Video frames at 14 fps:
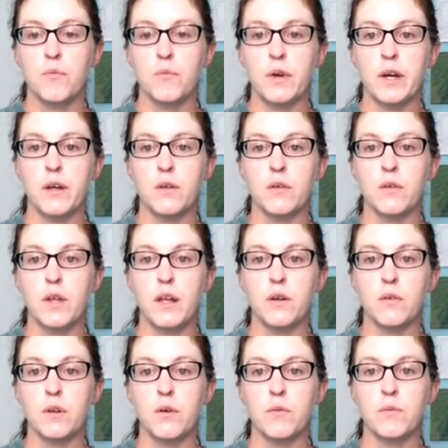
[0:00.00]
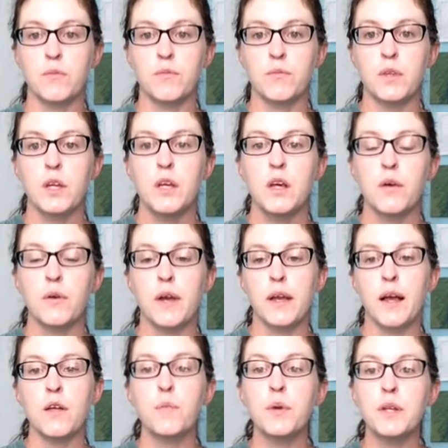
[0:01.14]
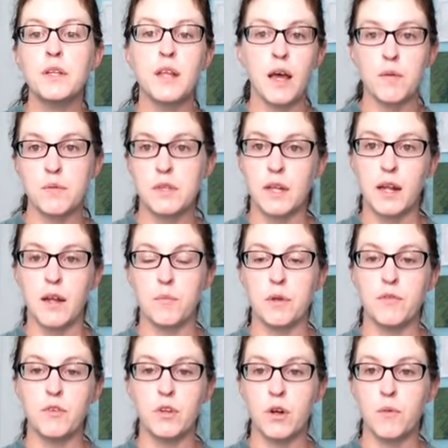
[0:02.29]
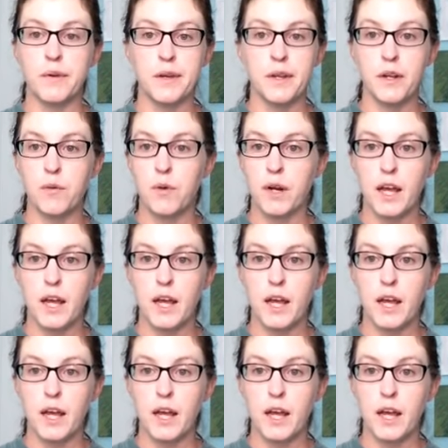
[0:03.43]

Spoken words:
well, I don't know. Okay, I'll put a timestamp. If you don't want to hear what